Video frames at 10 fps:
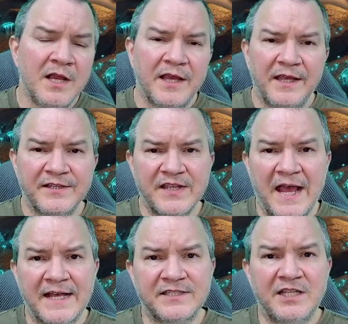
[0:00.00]
is
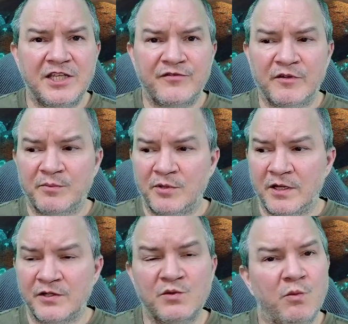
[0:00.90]
ask each of your
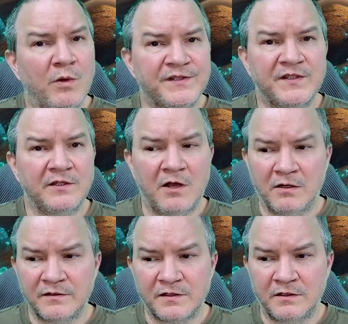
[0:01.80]
players, what's the
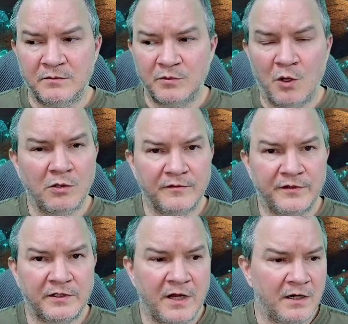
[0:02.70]
long-term goal of your
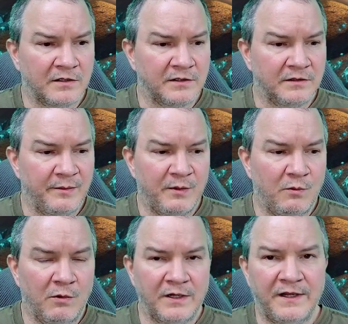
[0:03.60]
character? I mean,
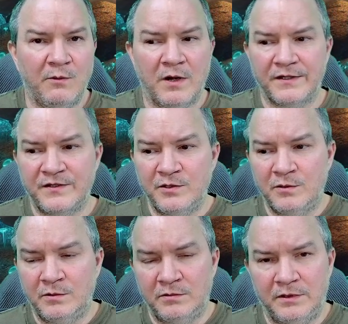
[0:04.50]
what do they want to
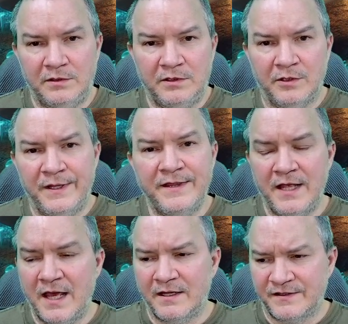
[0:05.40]
do? In the
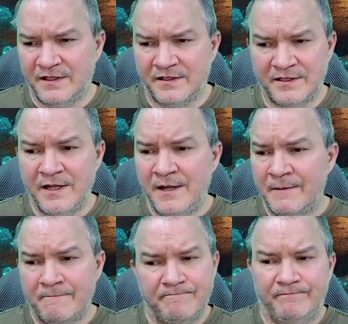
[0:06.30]
end, is it
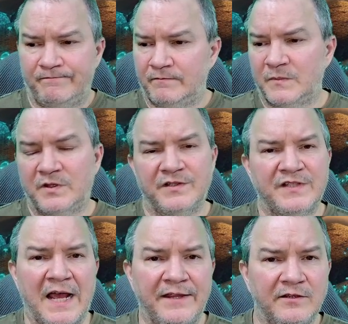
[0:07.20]

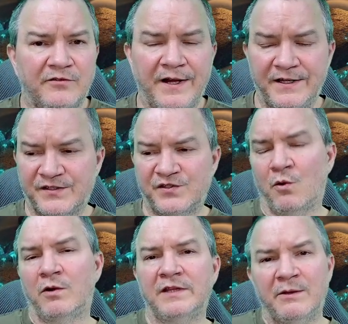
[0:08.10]
design the greatest
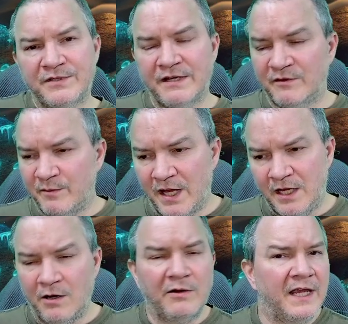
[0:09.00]
sword that was ever made?
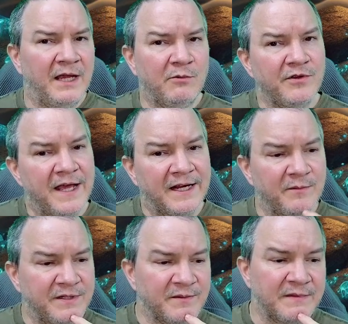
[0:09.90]
Okay, well, that could
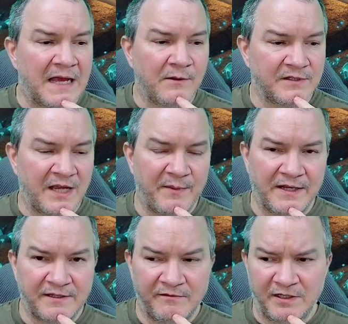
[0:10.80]
be some downtime
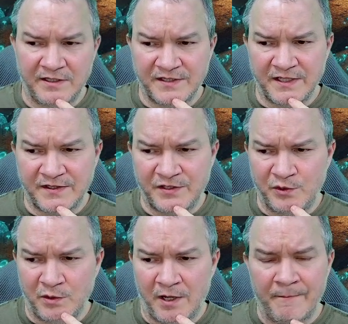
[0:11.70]
activity. Is it to